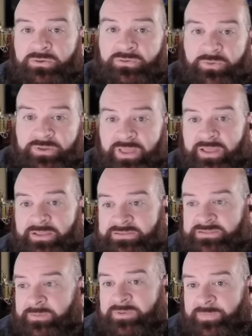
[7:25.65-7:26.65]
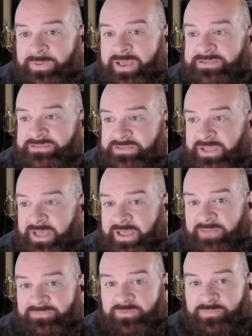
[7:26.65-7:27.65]
doing that in some capacity. I
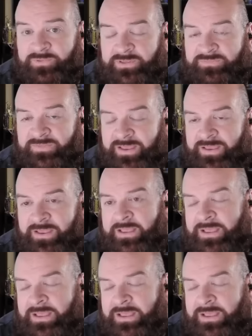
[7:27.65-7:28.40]
have to believe that.